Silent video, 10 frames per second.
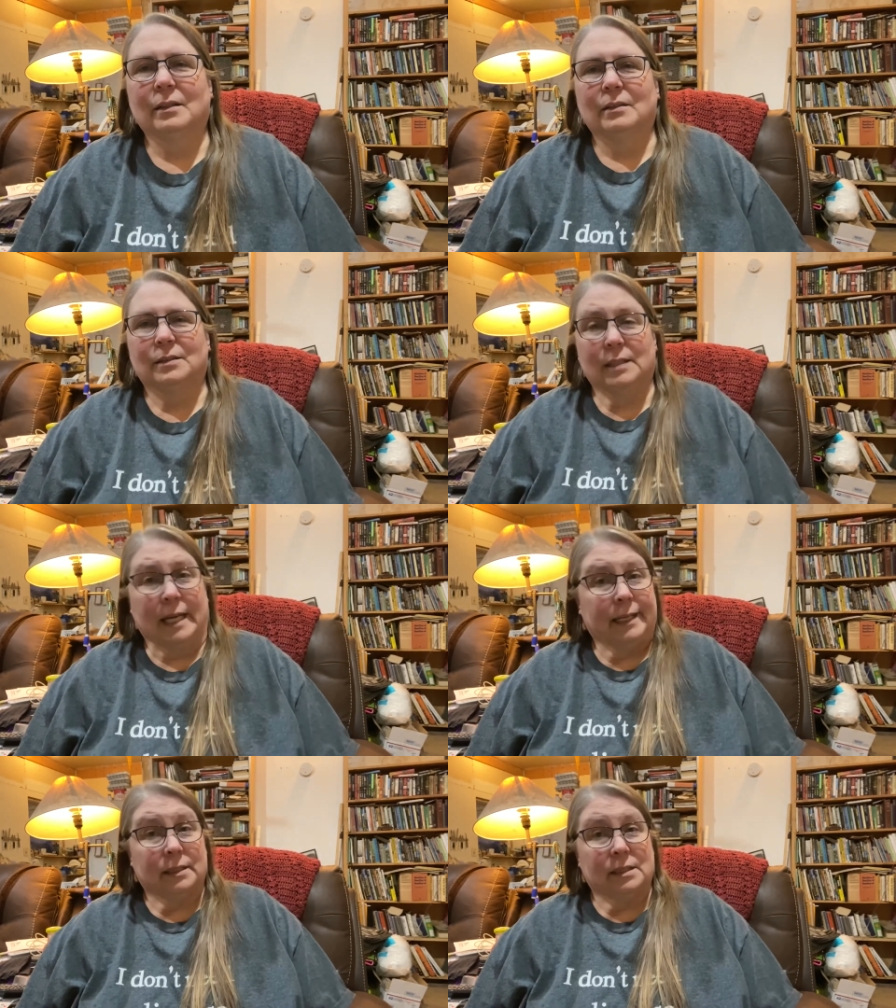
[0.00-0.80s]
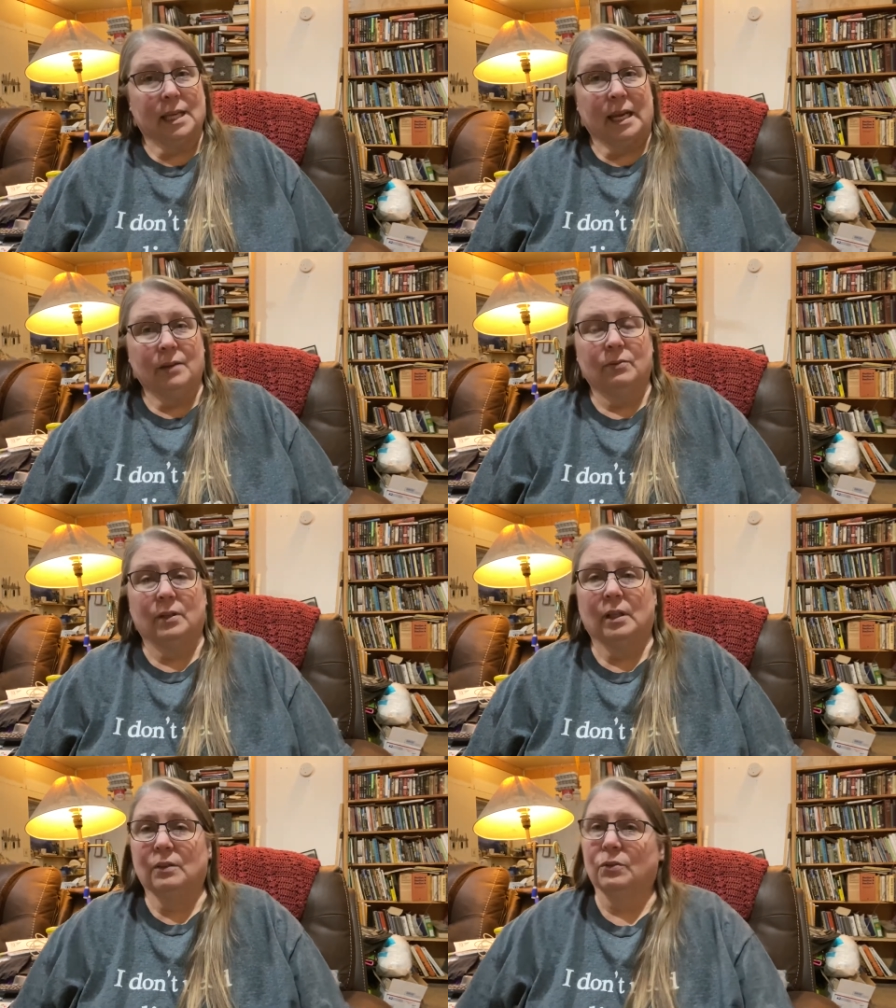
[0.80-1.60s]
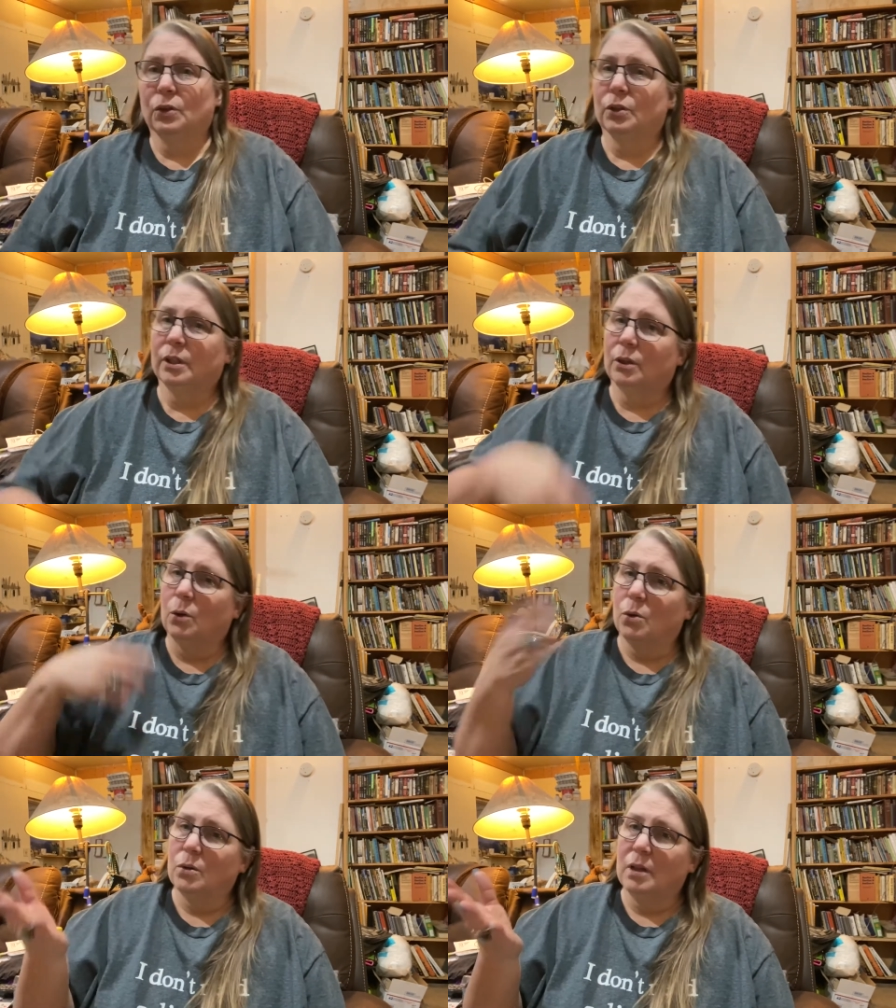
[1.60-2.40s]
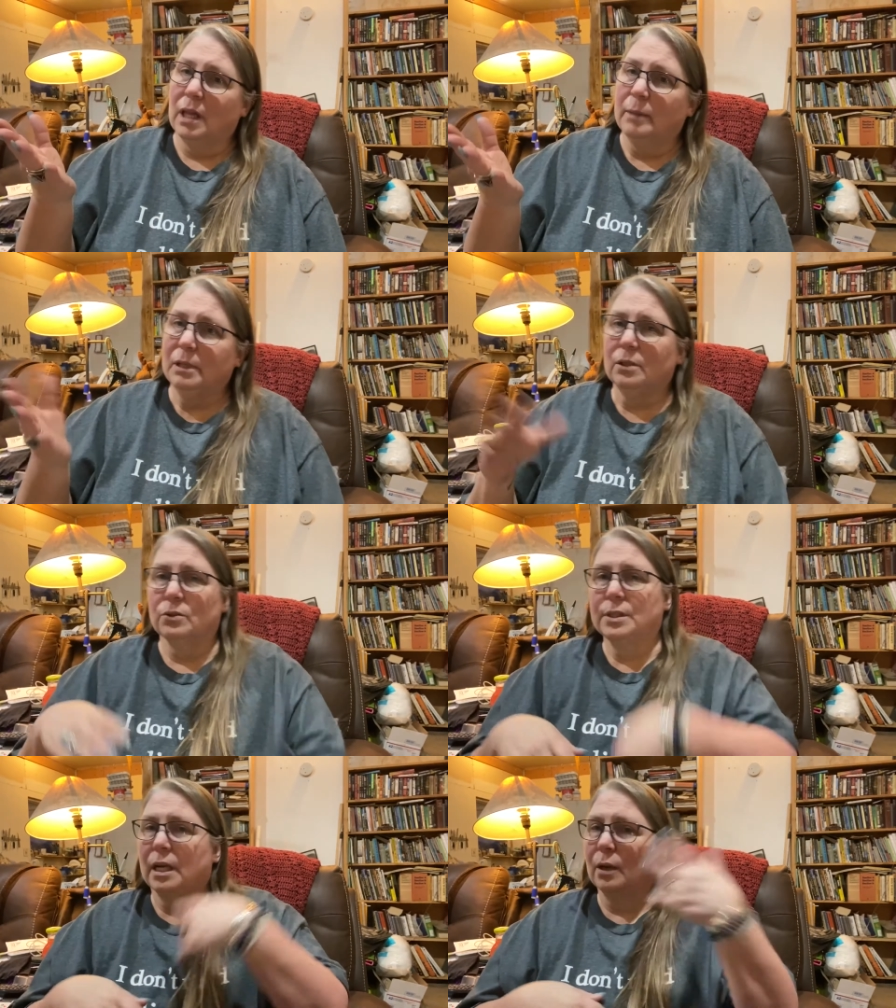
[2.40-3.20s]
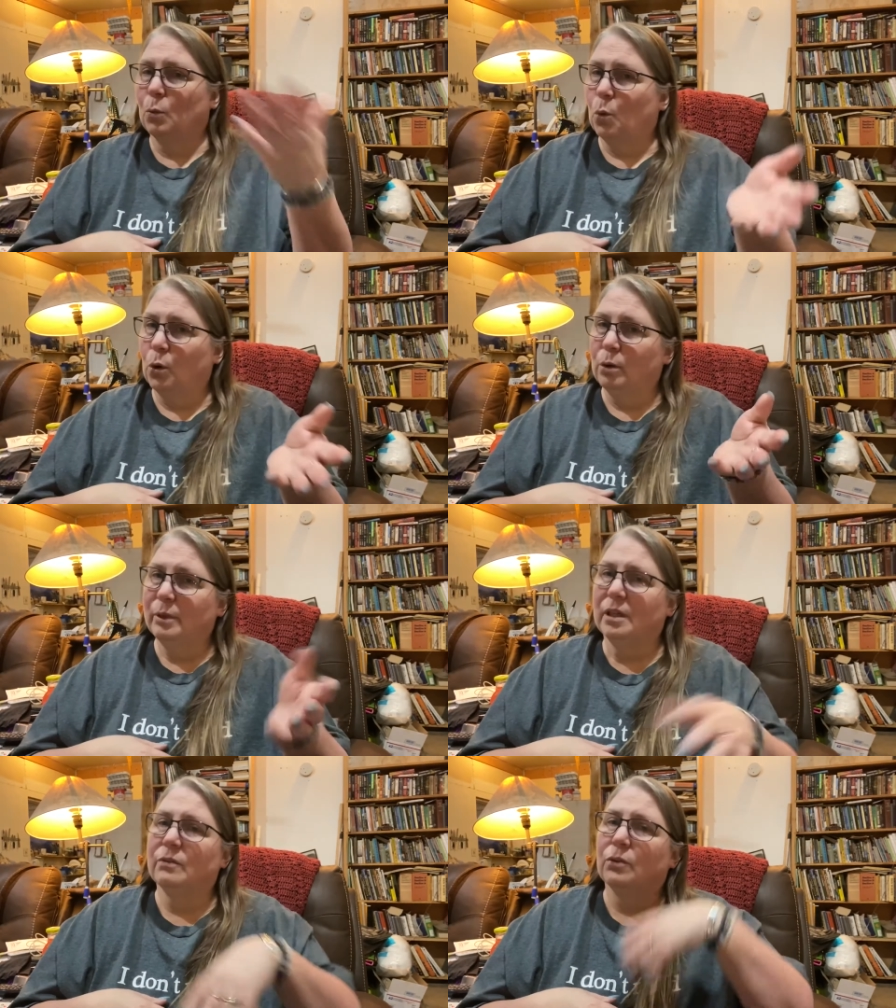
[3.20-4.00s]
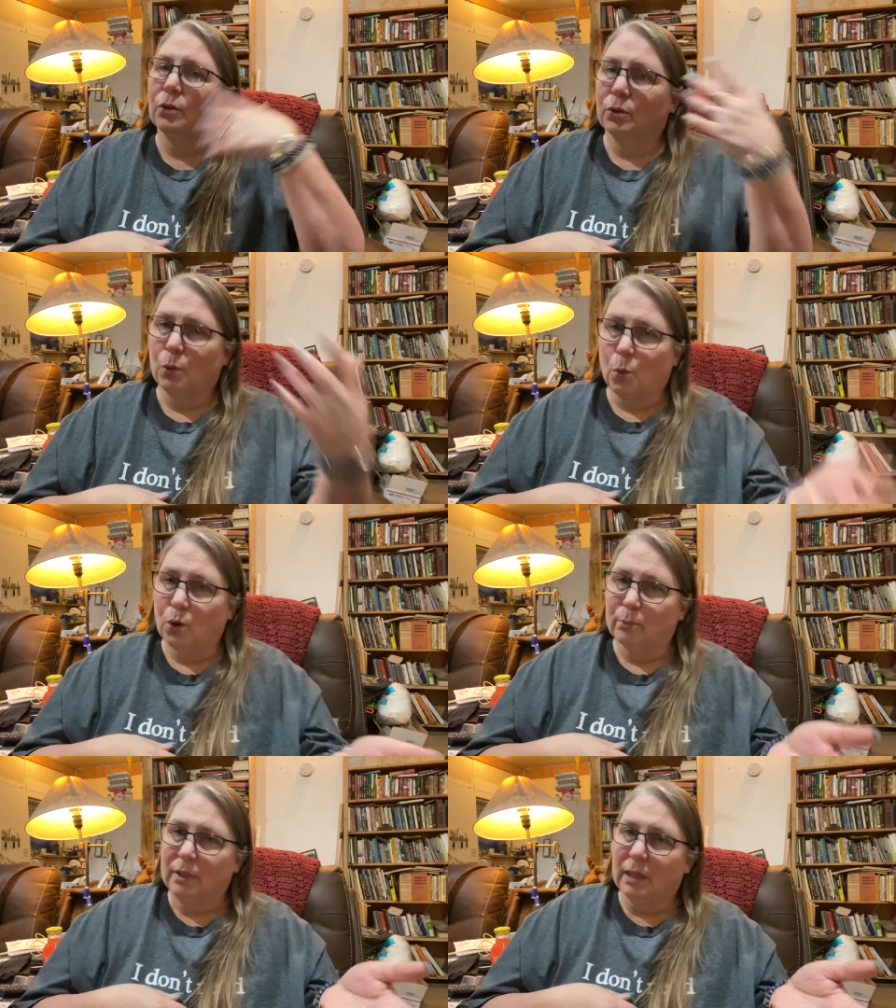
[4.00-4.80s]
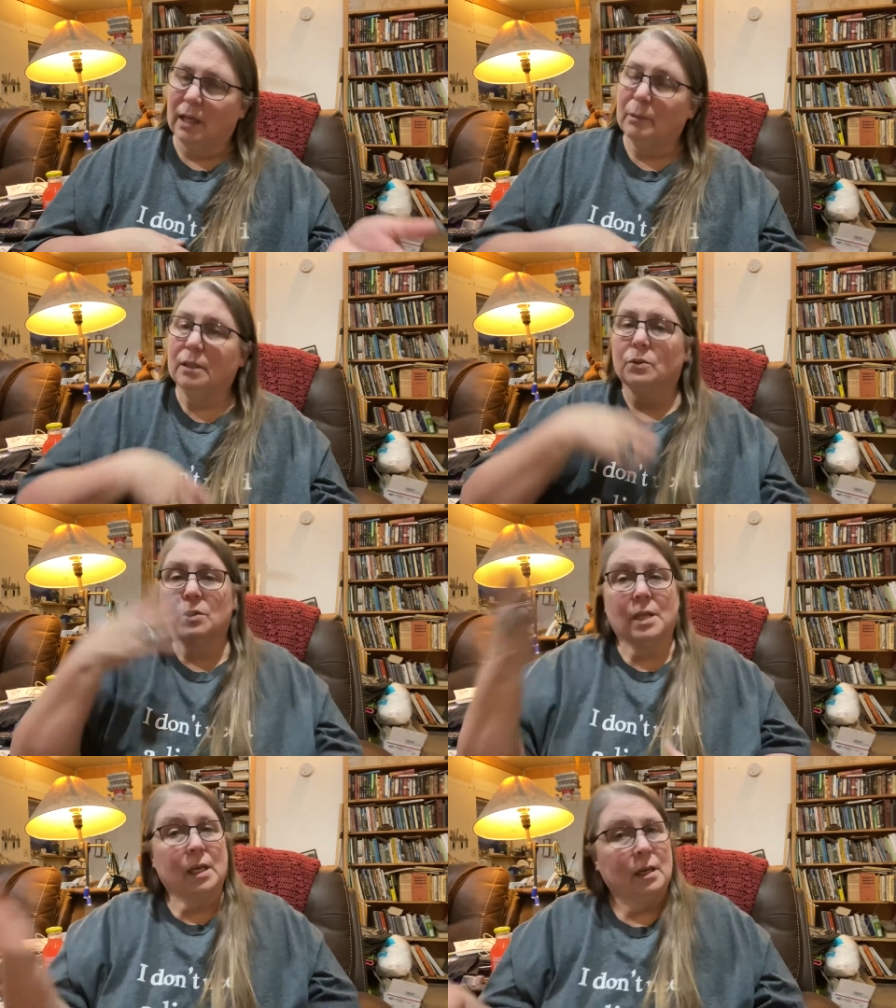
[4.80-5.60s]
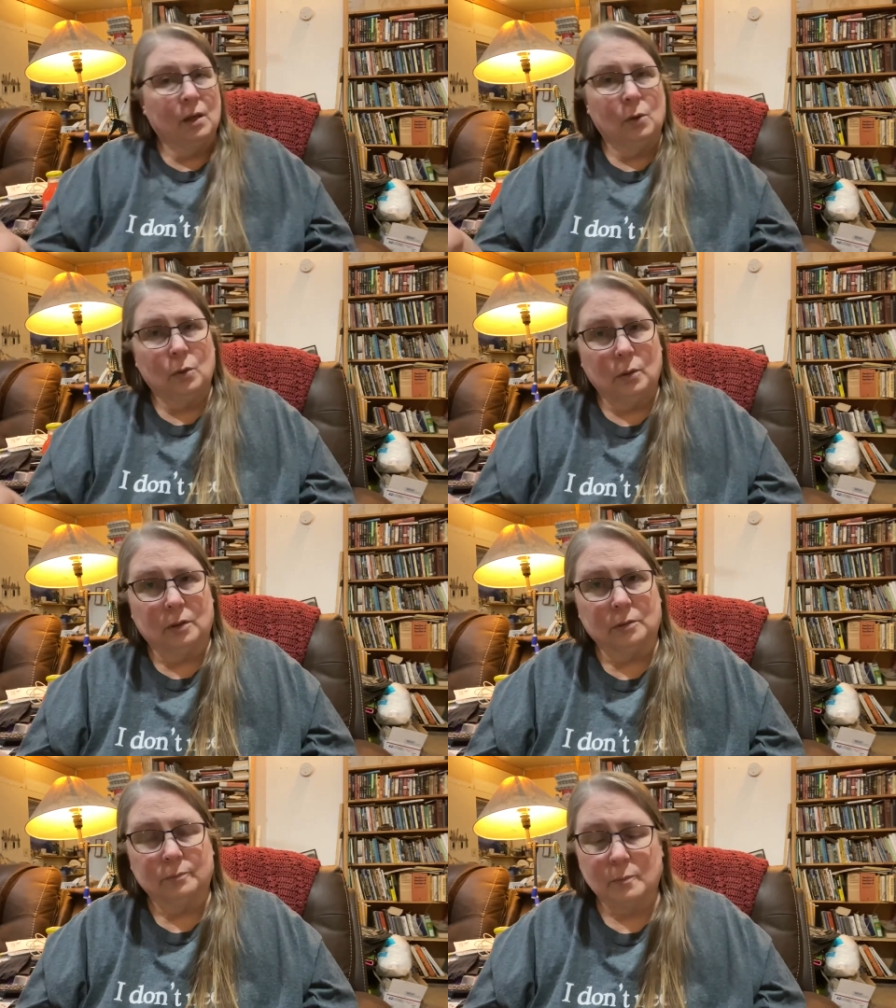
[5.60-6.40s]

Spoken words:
staying safe, and if you're in a cold climate, you're staying warm, and if you're in a warm climate, you're staying cool.